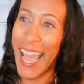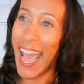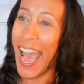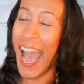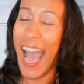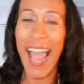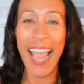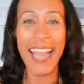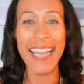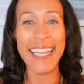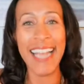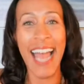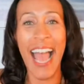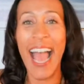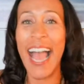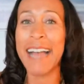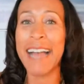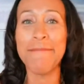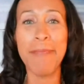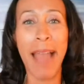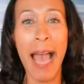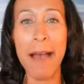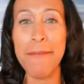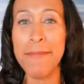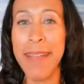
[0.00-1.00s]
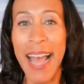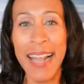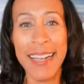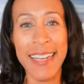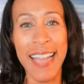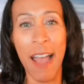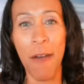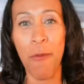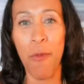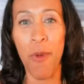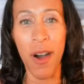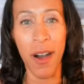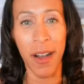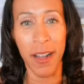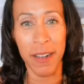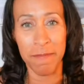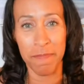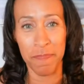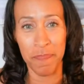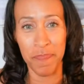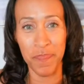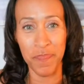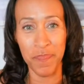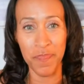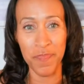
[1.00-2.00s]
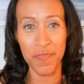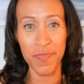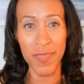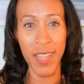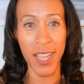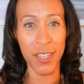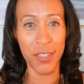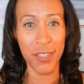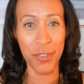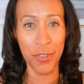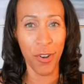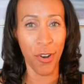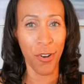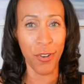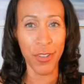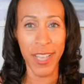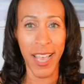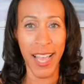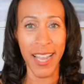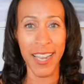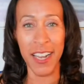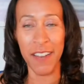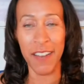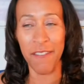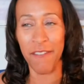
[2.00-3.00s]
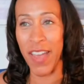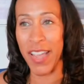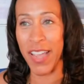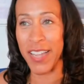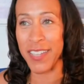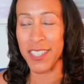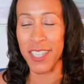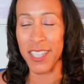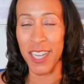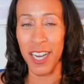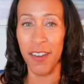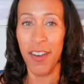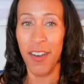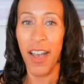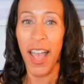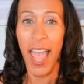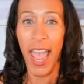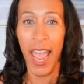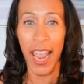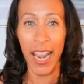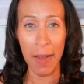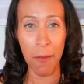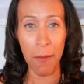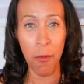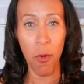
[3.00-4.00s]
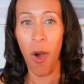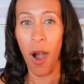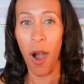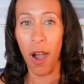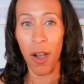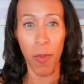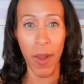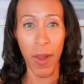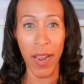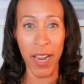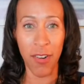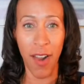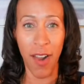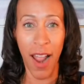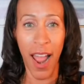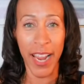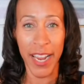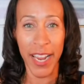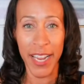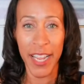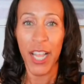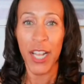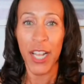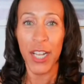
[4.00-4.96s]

I'm not that one that you're gonna yell in the face of and I'm gonna walk away crying.